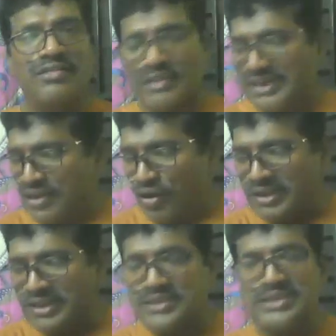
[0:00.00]
Read
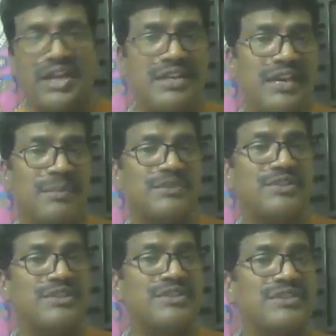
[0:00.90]
all his 13
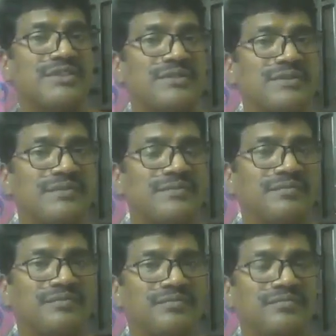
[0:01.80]
epistles,
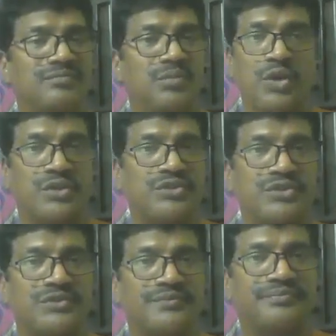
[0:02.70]

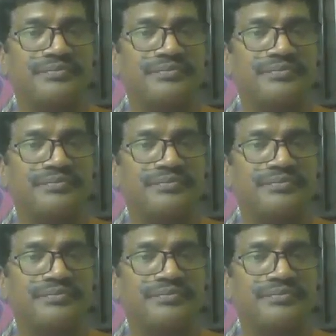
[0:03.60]
books.